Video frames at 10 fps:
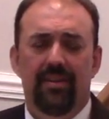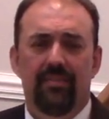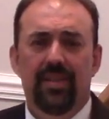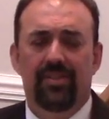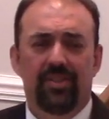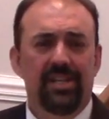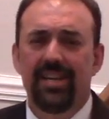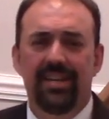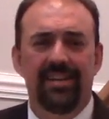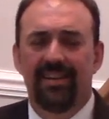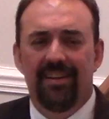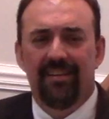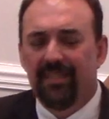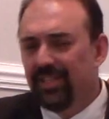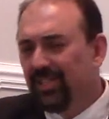that
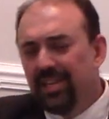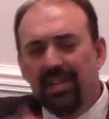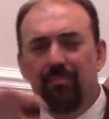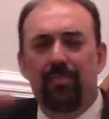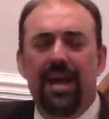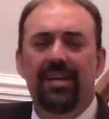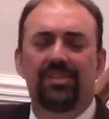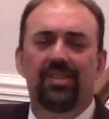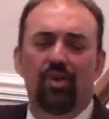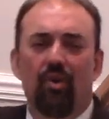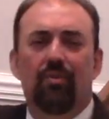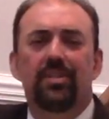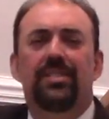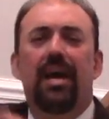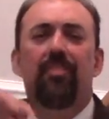sin passes over,
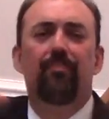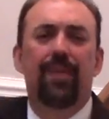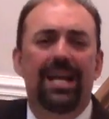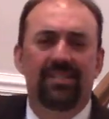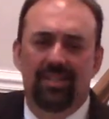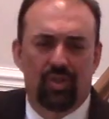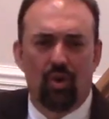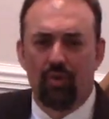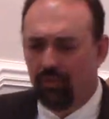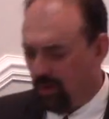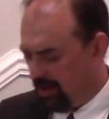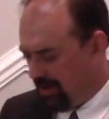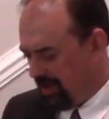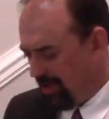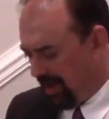death passes over
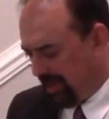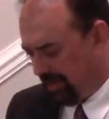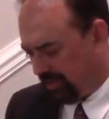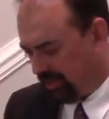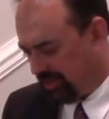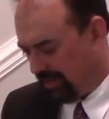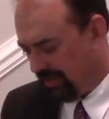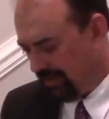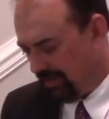us.